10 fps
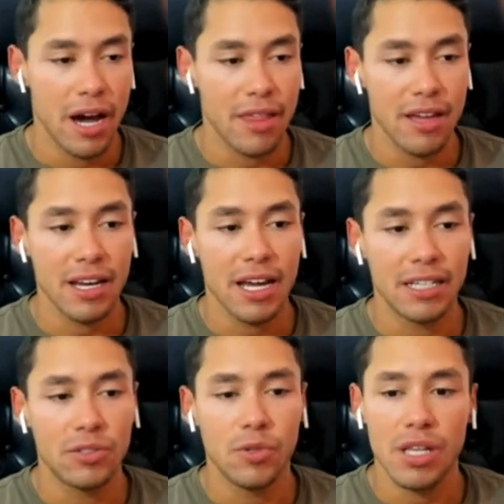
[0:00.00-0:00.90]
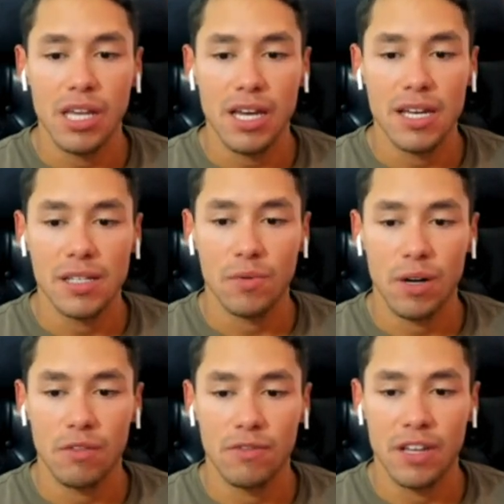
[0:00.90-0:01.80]
I think like 3D is
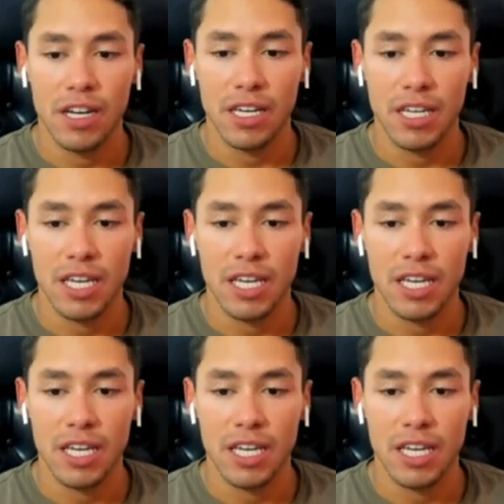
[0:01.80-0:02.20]
one of the